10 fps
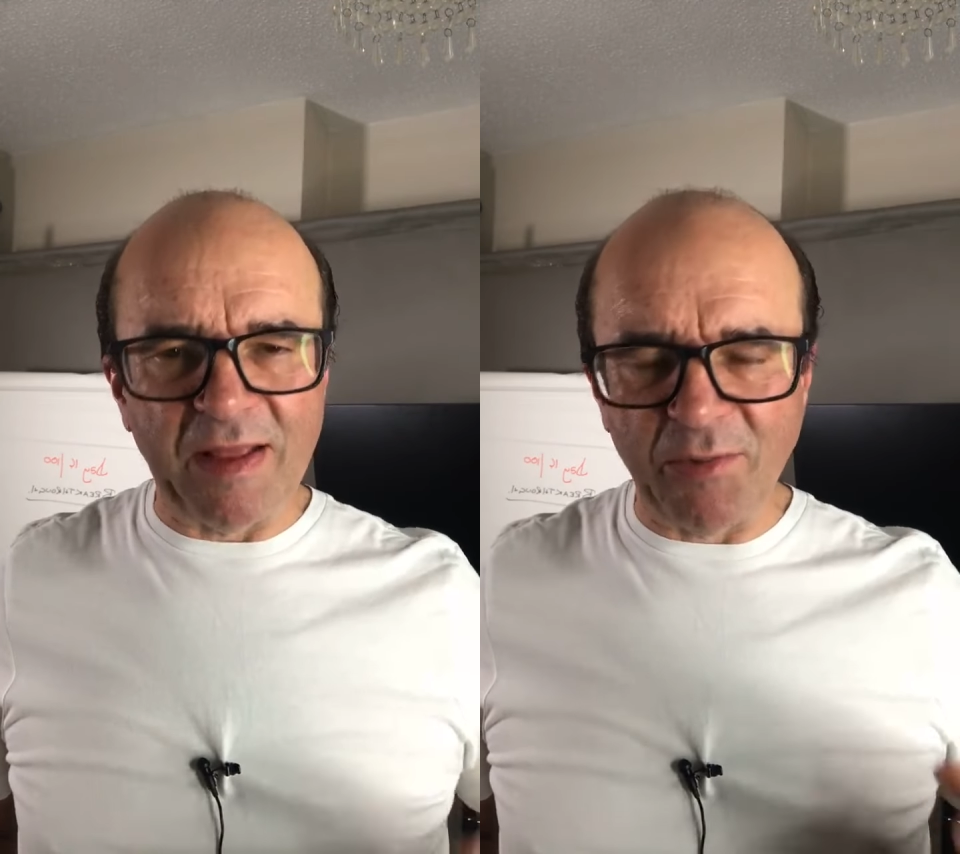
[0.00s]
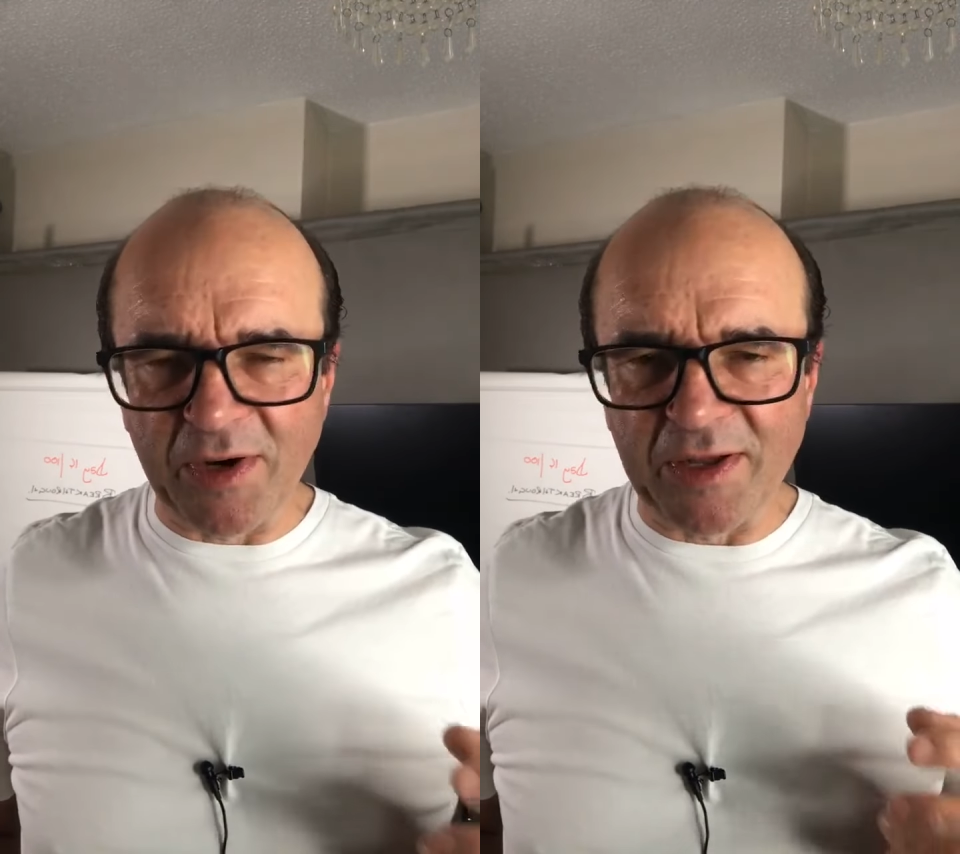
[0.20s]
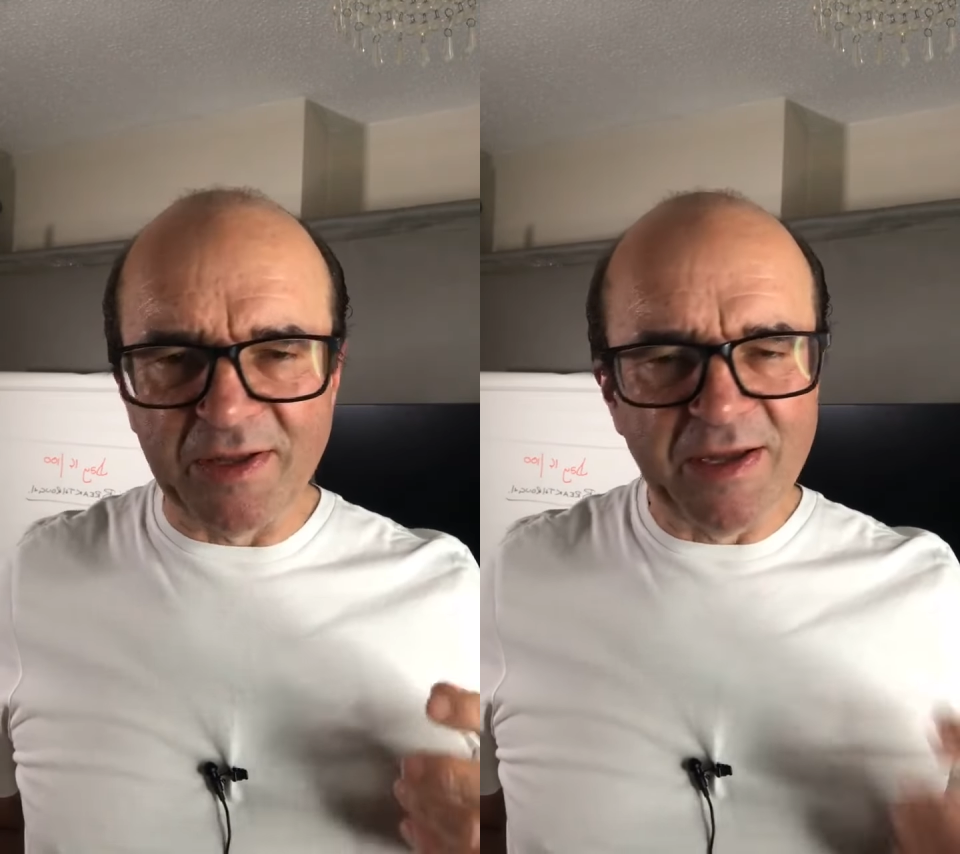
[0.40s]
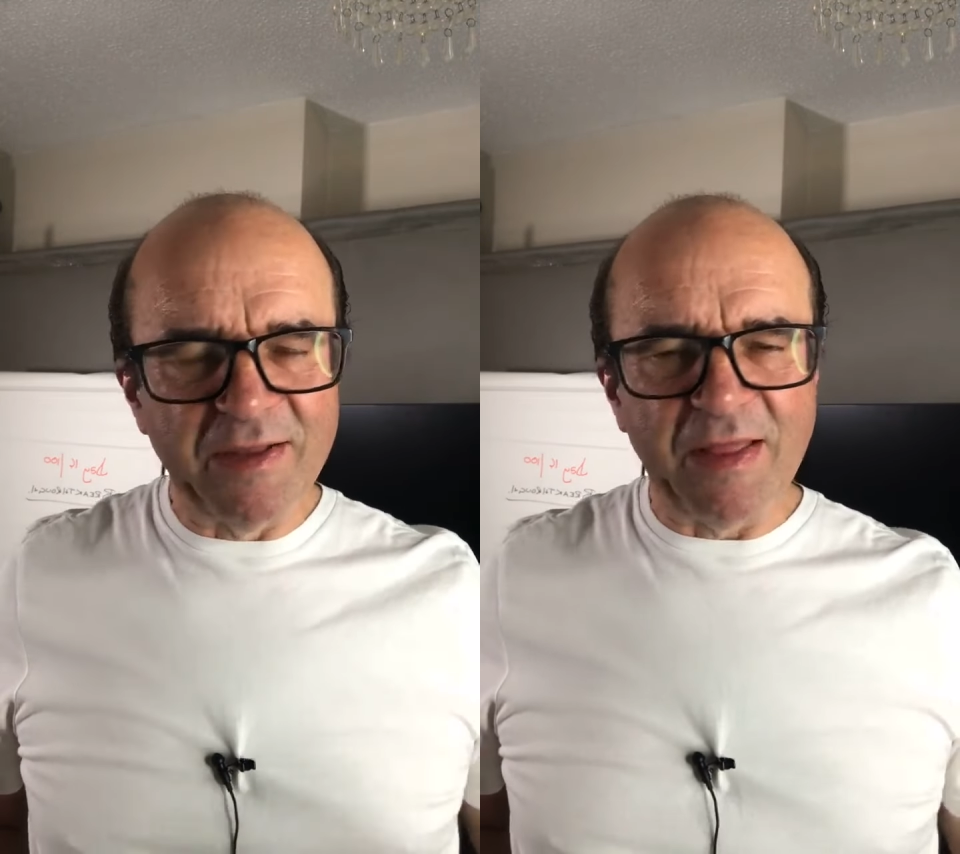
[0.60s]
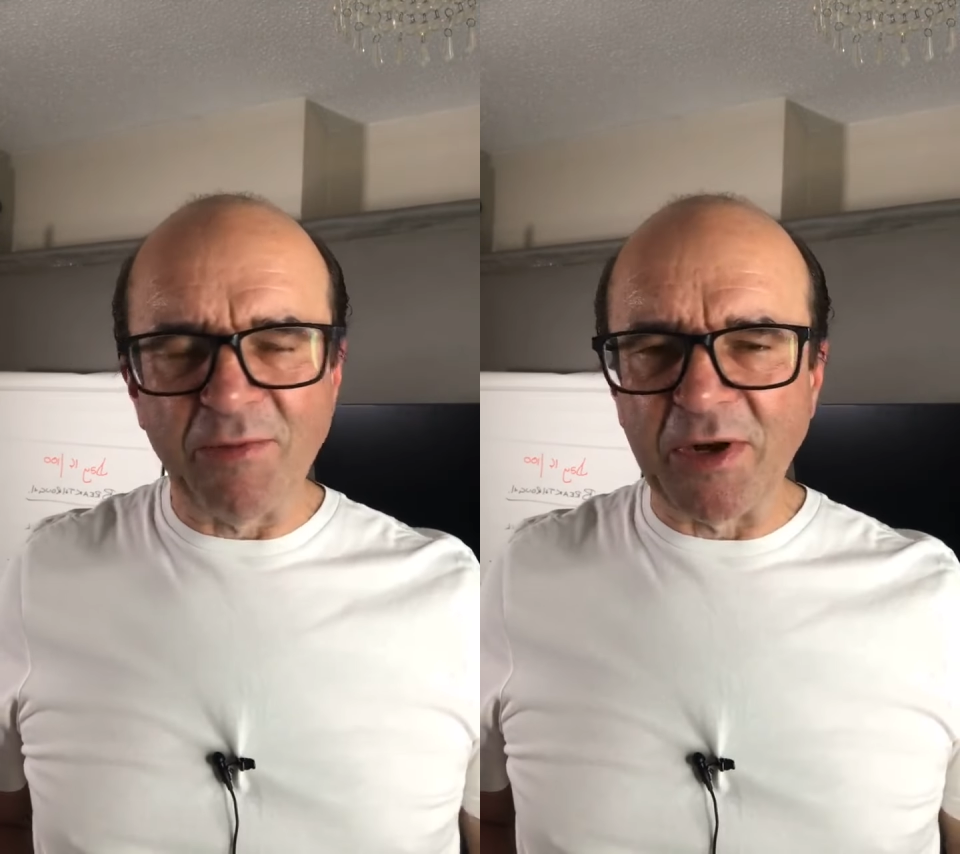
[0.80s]

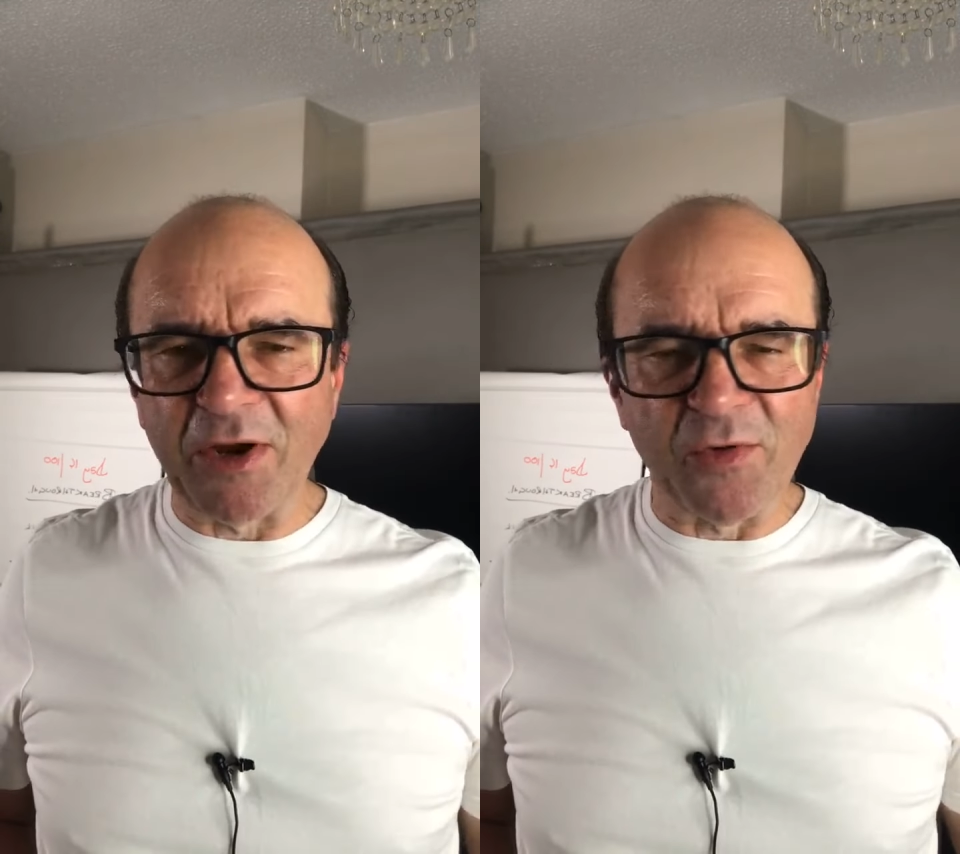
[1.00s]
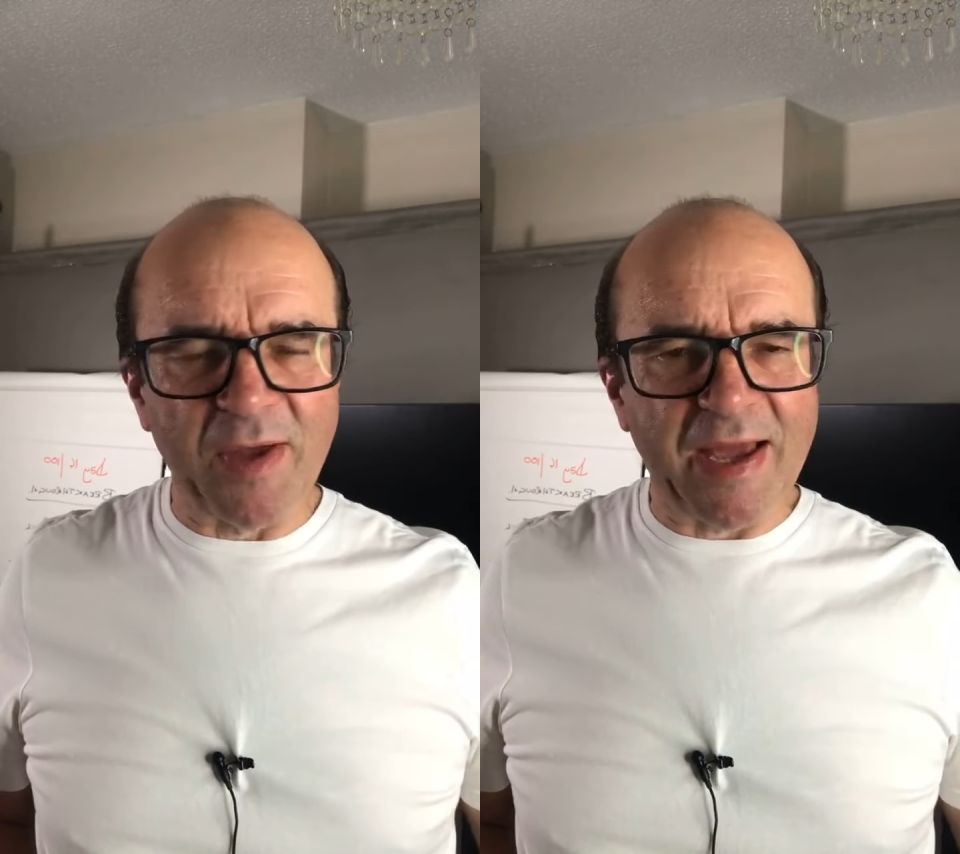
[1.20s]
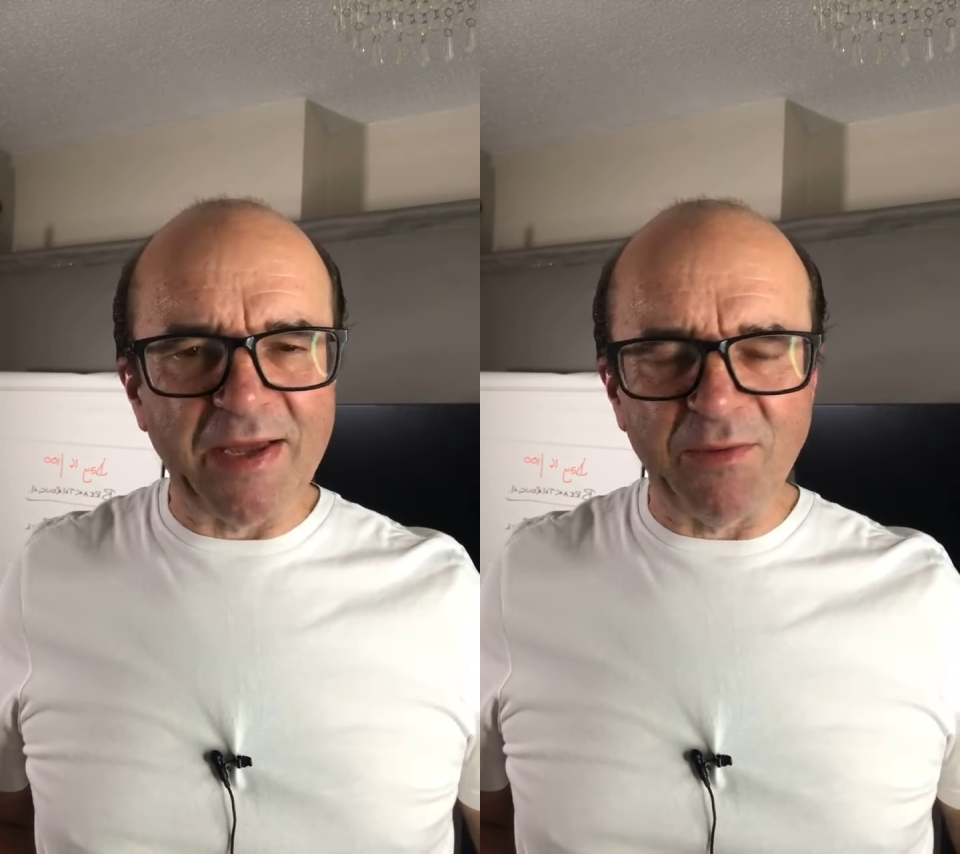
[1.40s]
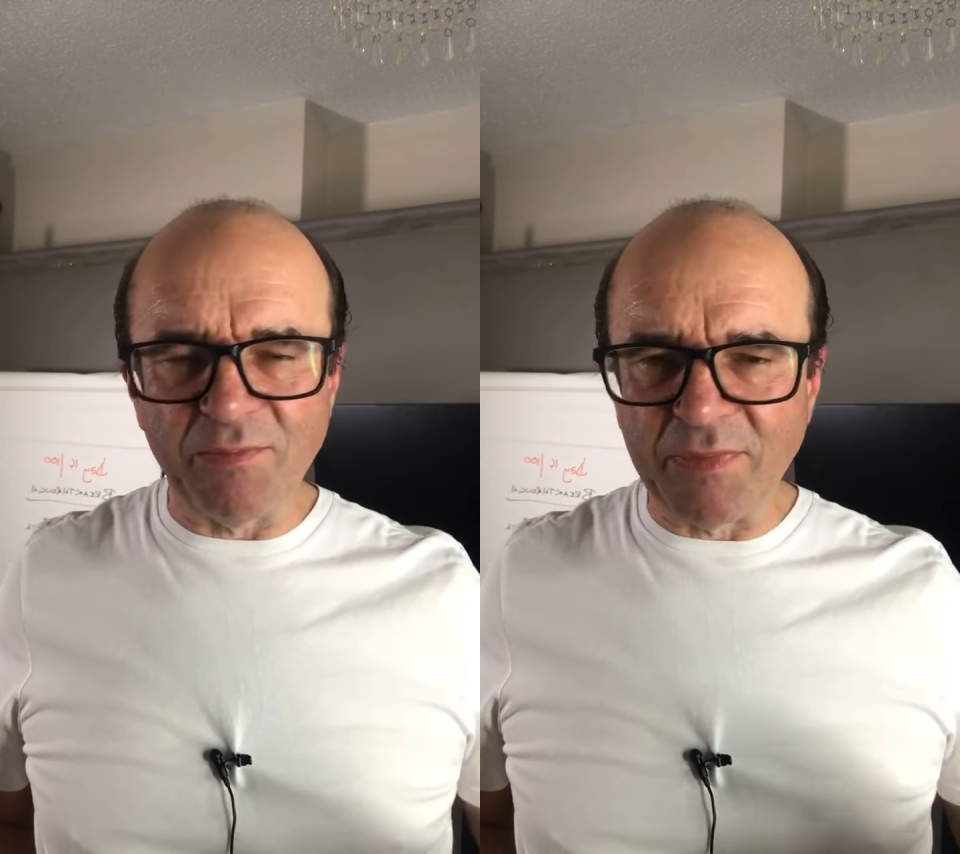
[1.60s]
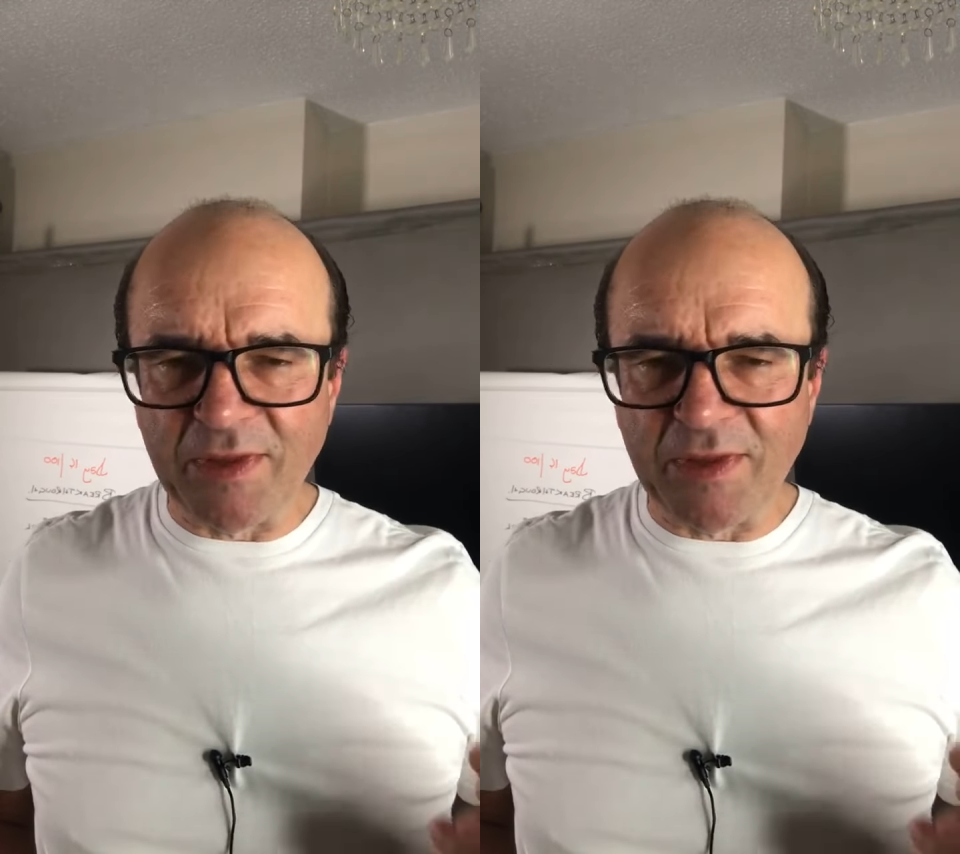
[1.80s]
They want to create,